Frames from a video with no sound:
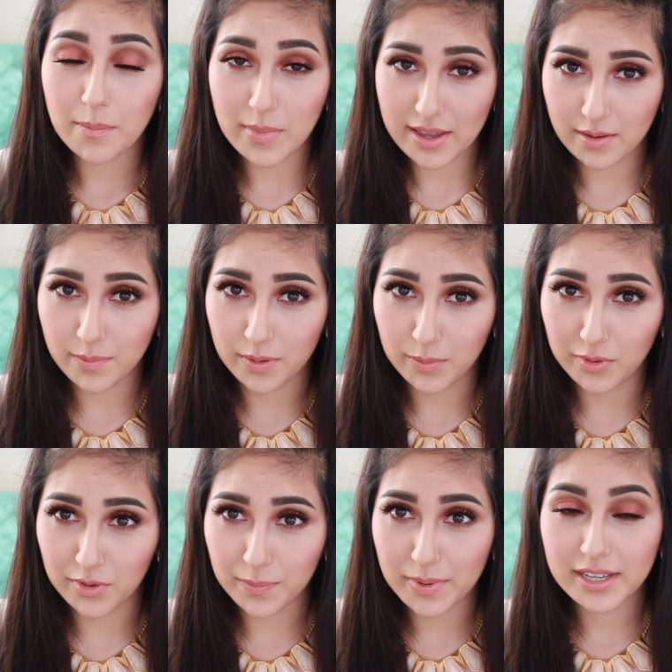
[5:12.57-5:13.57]
makeup
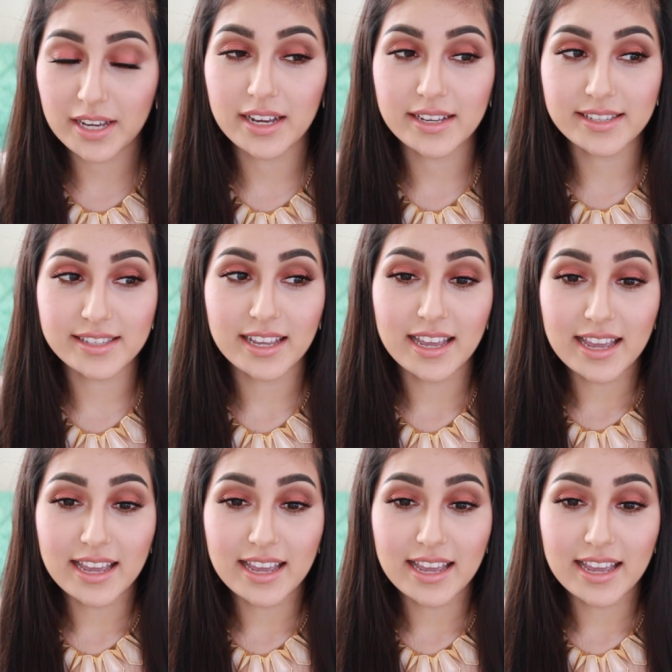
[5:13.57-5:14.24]
remover, because